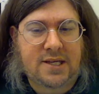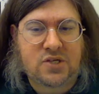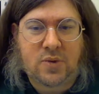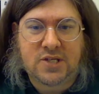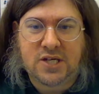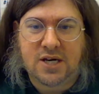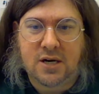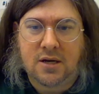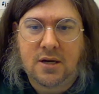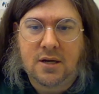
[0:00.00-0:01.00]
at least once a
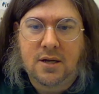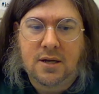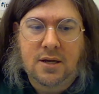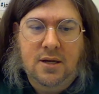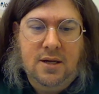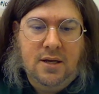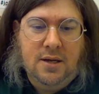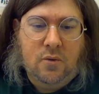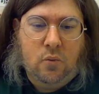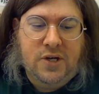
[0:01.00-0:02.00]
year,
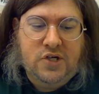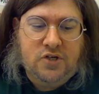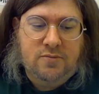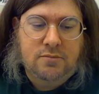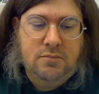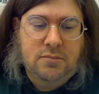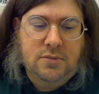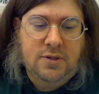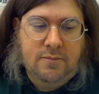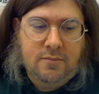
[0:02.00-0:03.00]
which
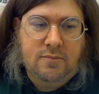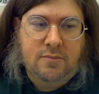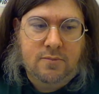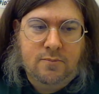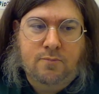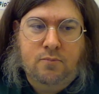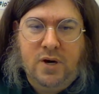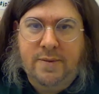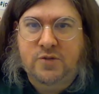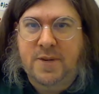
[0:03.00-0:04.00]

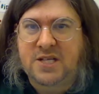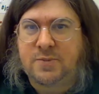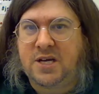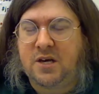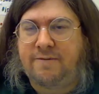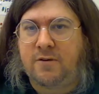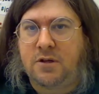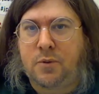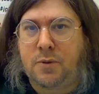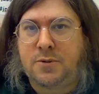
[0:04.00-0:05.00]
pretty much makes me good for
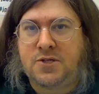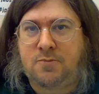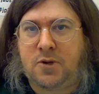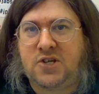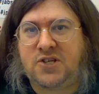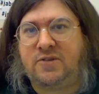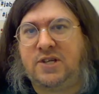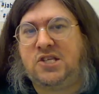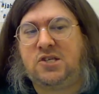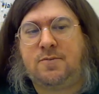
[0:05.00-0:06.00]
the purchase of at
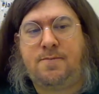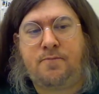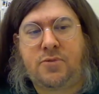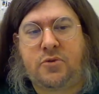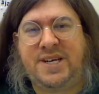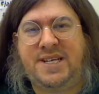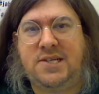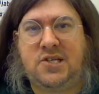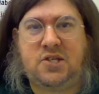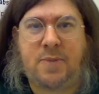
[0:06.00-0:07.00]
least three
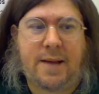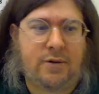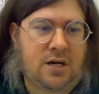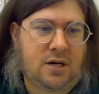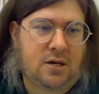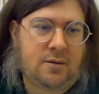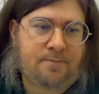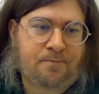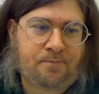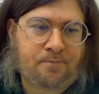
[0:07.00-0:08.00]
tins of spam a year.
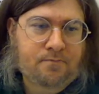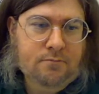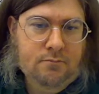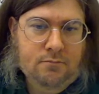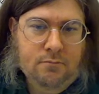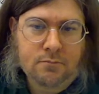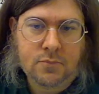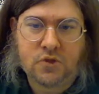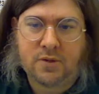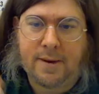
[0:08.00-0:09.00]

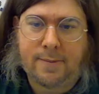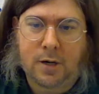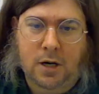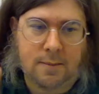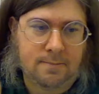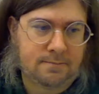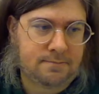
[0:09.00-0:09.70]
Doing my part.